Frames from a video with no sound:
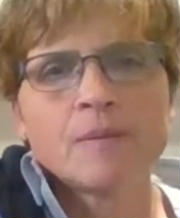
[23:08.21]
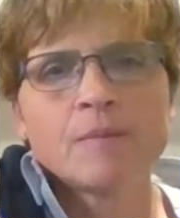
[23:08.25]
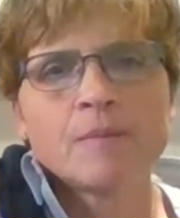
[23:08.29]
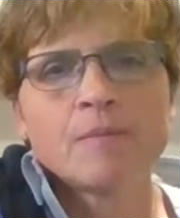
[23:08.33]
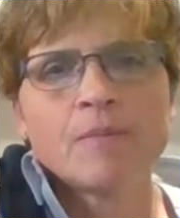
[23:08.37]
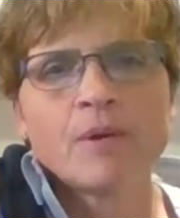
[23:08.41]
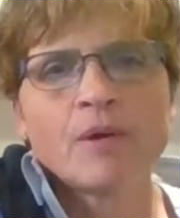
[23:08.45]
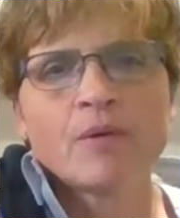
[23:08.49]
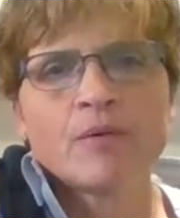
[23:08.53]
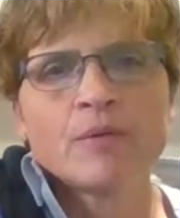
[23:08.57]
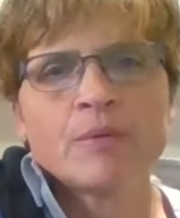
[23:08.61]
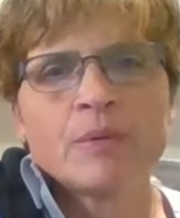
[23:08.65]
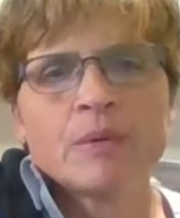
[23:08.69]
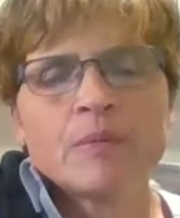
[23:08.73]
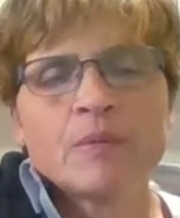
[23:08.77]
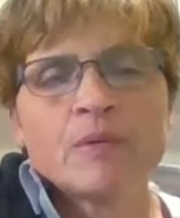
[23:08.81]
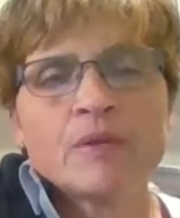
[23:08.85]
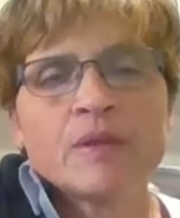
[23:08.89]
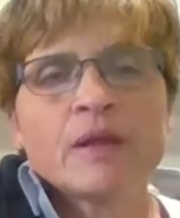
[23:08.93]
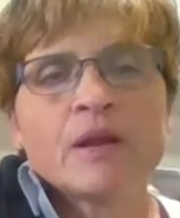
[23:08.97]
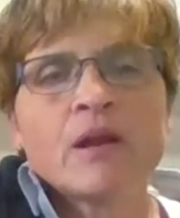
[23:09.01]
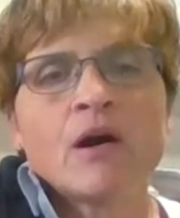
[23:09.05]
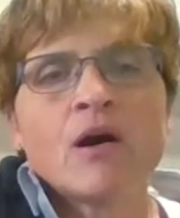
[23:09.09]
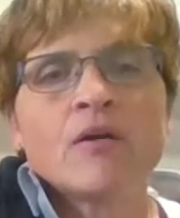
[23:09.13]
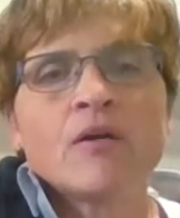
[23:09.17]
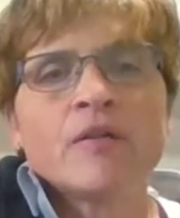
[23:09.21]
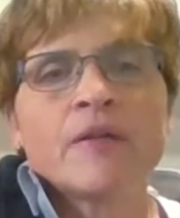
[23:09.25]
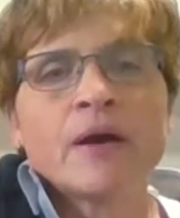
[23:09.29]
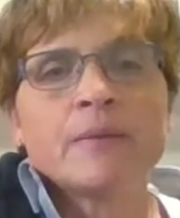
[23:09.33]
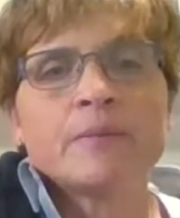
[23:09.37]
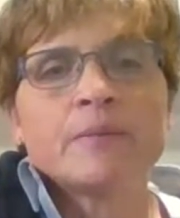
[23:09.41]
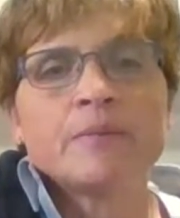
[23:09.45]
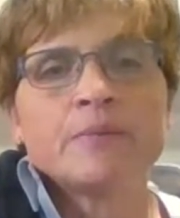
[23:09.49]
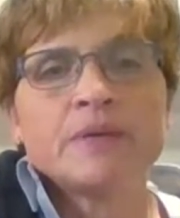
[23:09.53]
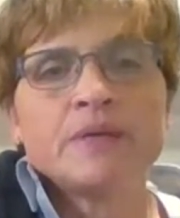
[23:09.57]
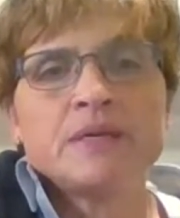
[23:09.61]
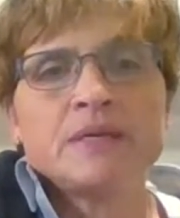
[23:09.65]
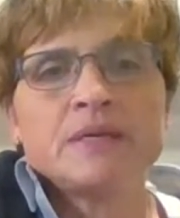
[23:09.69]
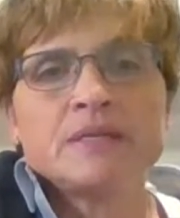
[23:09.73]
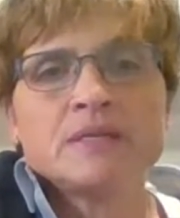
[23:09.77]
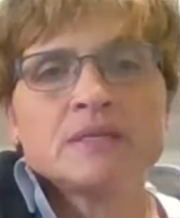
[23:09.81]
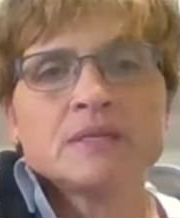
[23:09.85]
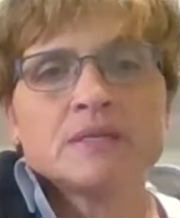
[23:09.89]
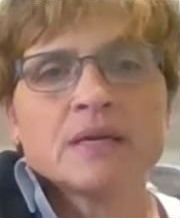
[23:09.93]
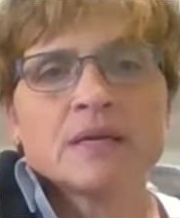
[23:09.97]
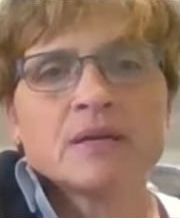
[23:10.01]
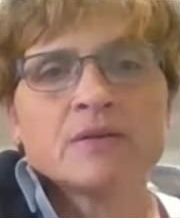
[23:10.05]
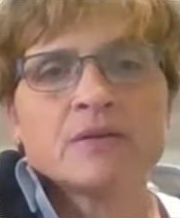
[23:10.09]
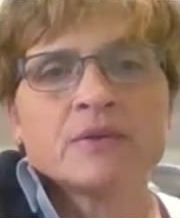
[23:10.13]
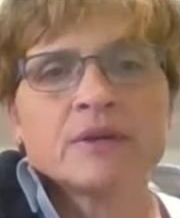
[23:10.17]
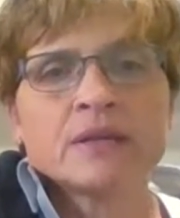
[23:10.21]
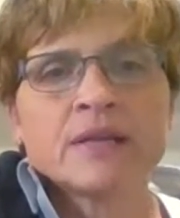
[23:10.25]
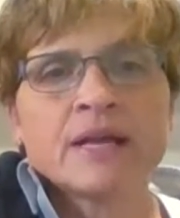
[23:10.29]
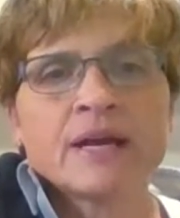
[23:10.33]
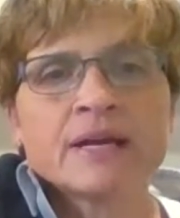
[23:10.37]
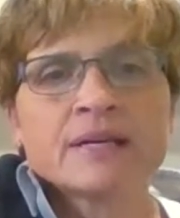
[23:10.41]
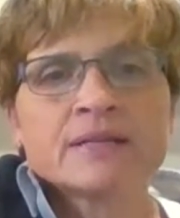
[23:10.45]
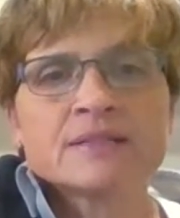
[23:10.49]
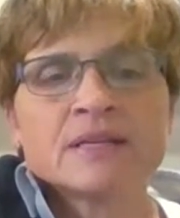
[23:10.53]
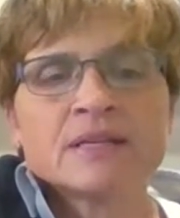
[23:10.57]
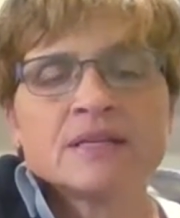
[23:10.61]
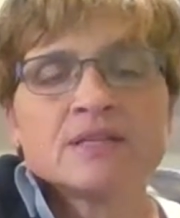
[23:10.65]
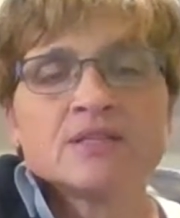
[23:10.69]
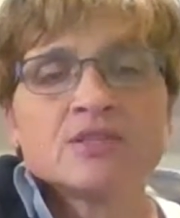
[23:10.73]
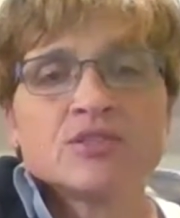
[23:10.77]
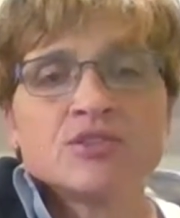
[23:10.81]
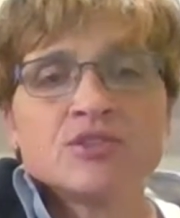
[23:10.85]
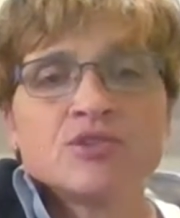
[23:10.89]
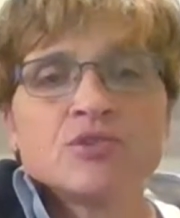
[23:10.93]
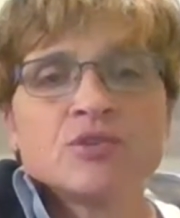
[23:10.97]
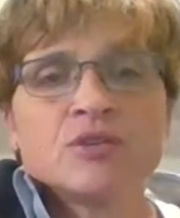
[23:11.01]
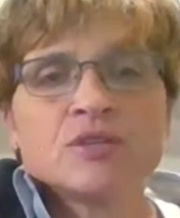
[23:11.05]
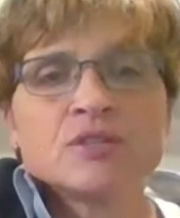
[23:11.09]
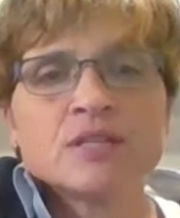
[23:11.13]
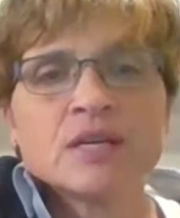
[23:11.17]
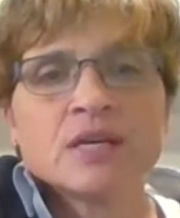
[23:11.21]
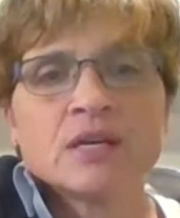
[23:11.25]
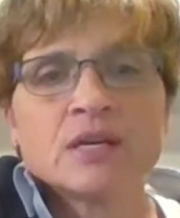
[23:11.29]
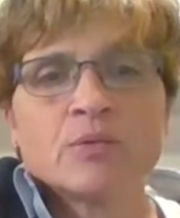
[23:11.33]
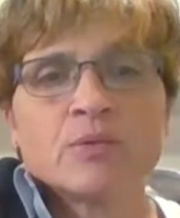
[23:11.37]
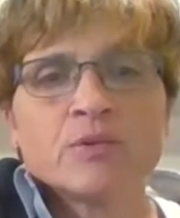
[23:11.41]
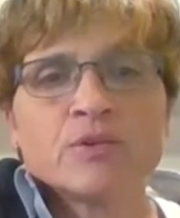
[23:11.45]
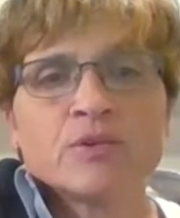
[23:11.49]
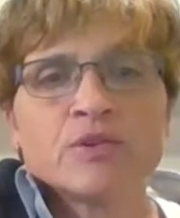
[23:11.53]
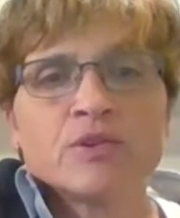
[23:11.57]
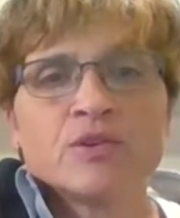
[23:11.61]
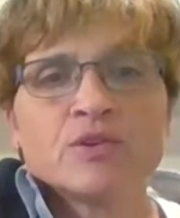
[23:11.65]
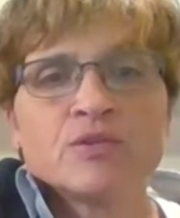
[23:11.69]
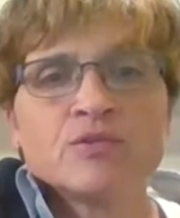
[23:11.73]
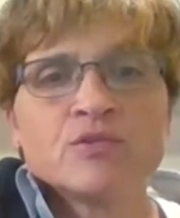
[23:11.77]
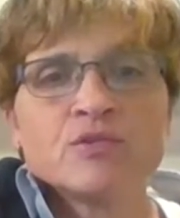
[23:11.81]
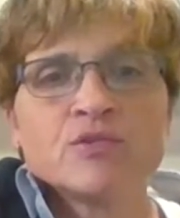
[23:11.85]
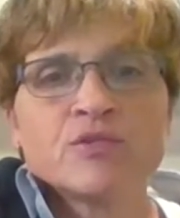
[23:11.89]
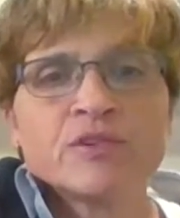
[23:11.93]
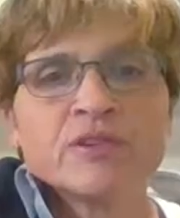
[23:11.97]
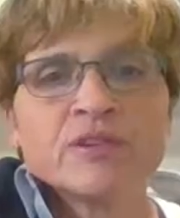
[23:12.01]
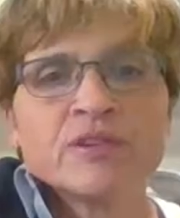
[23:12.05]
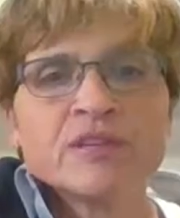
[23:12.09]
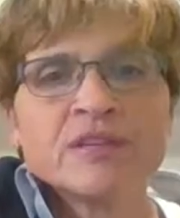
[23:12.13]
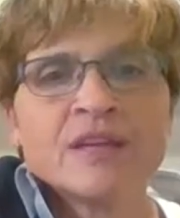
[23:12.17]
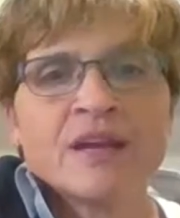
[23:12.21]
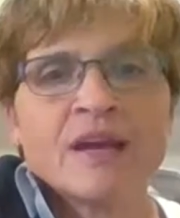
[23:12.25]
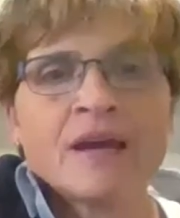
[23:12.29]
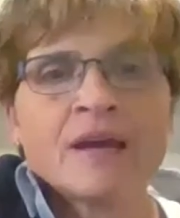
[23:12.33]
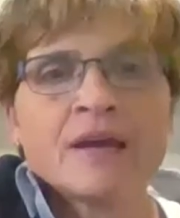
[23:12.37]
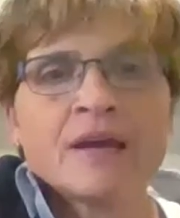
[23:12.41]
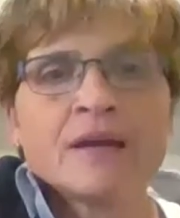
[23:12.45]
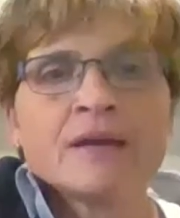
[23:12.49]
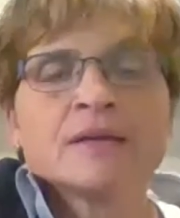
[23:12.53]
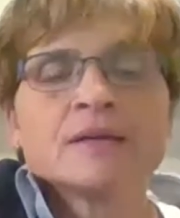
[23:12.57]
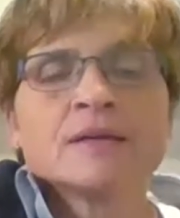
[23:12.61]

But remember that all that peace and relaxation you can take with you during the day.